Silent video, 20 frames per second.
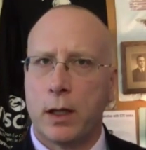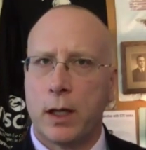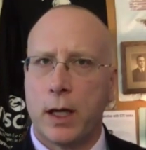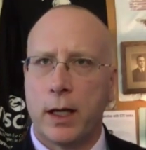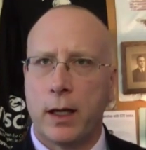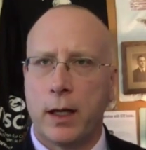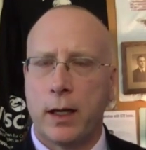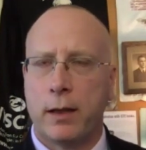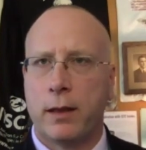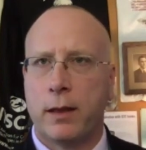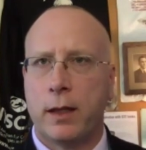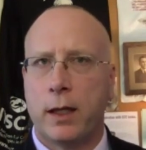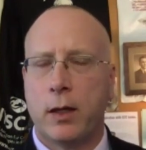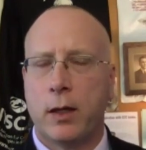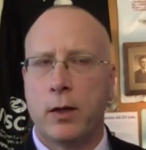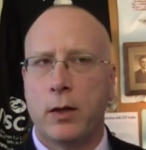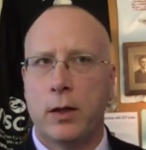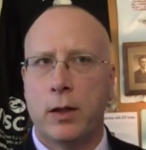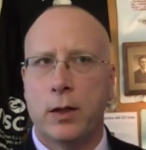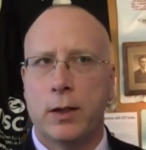I, I think
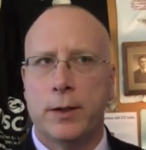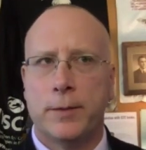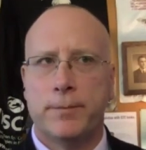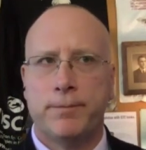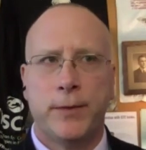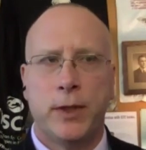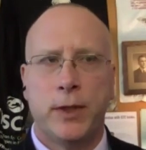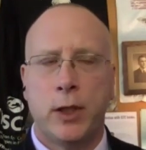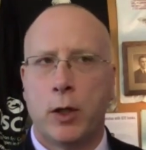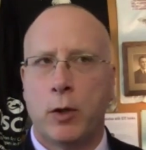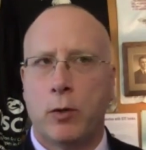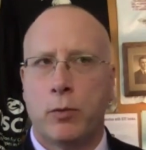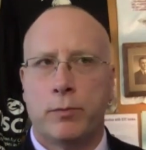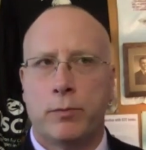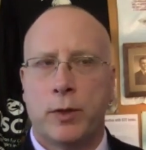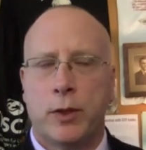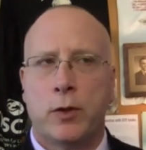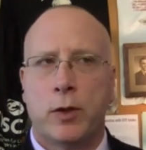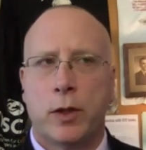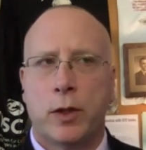you know
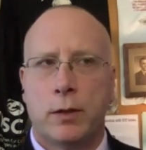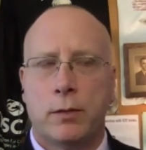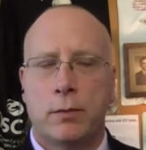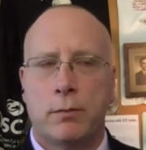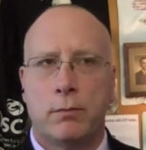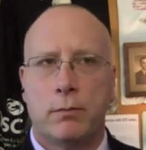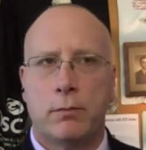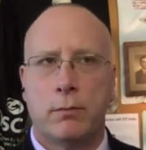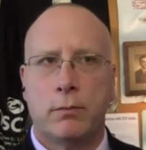you can